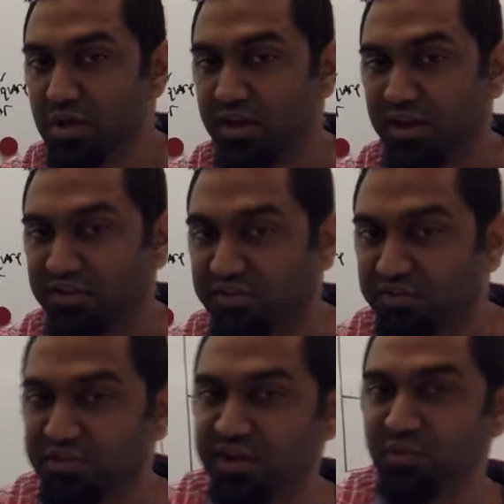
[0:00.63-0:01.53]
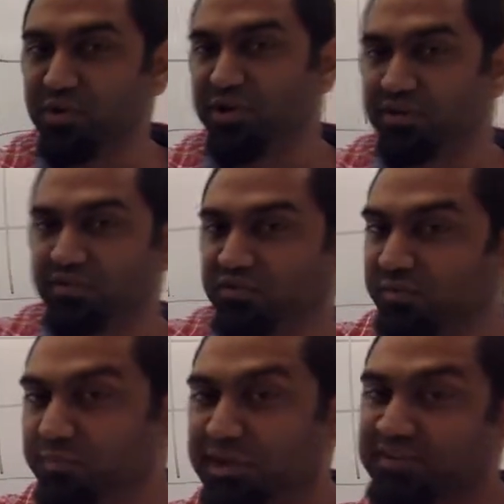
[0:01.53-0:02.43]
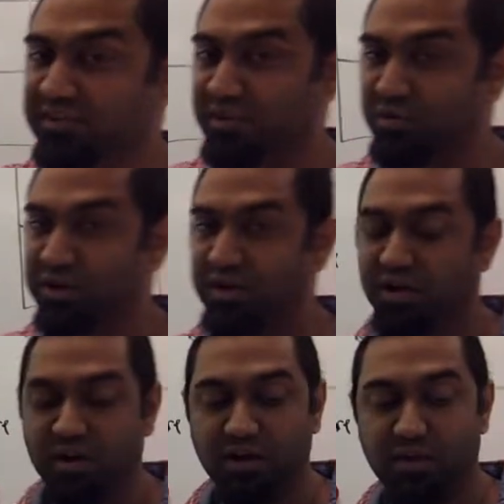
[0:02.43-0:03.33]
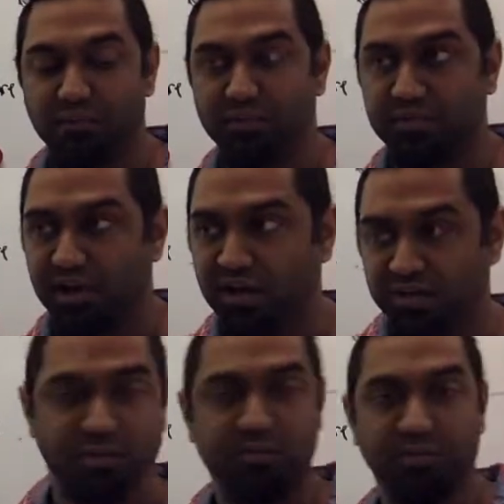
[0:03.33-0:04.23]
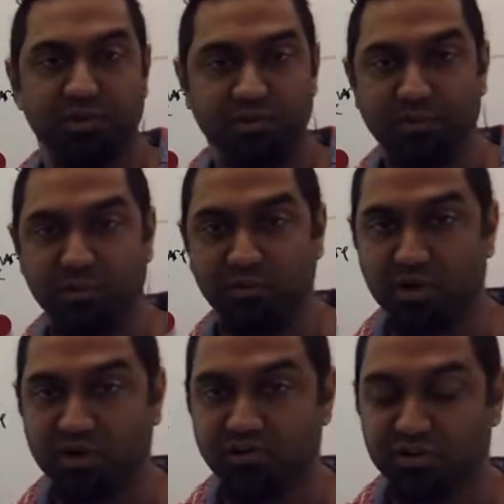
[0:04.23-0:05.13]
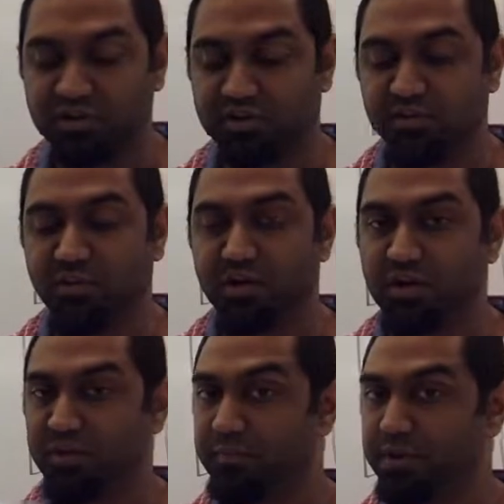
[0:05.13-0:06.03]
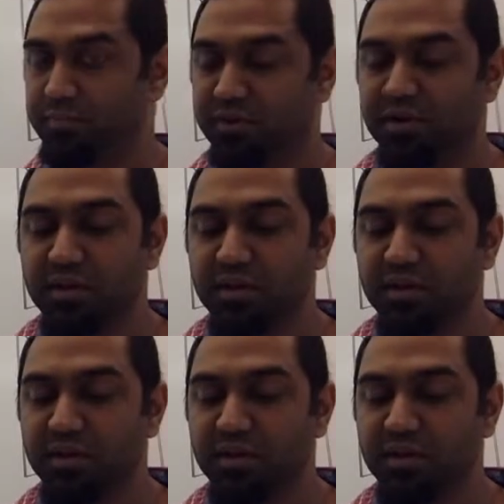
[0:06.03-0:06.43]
Hi guys, so today we're going to do some basic coding, not on a computer, but we're actually going to do it on paper.